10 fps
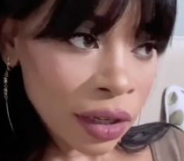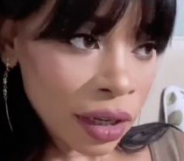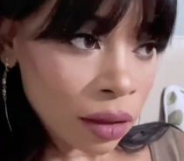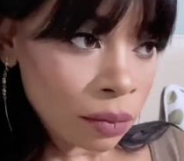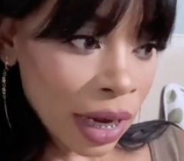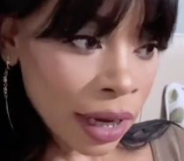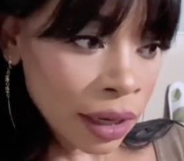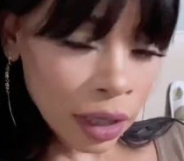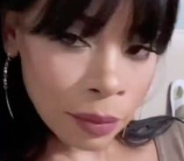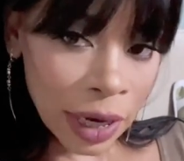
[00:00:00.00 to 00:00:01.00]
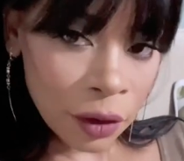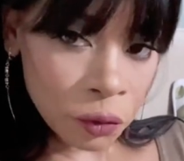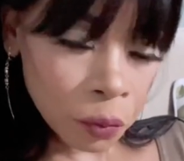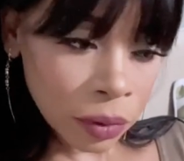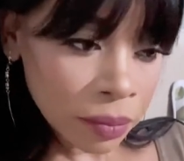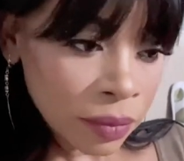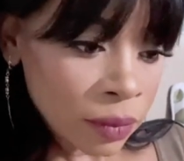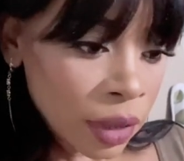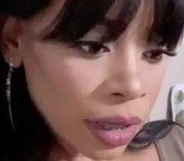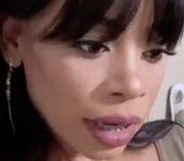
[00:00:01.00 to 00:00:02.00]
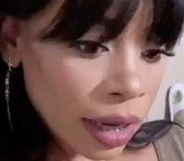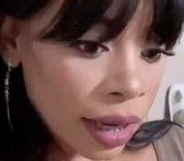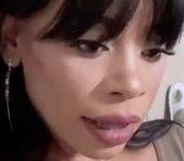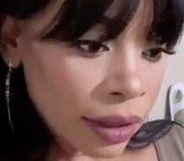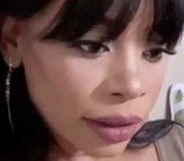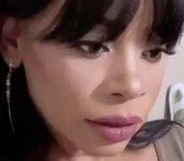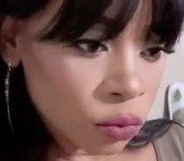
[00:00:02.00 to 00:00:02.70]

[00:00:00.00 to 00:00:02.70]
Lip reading: in my group, and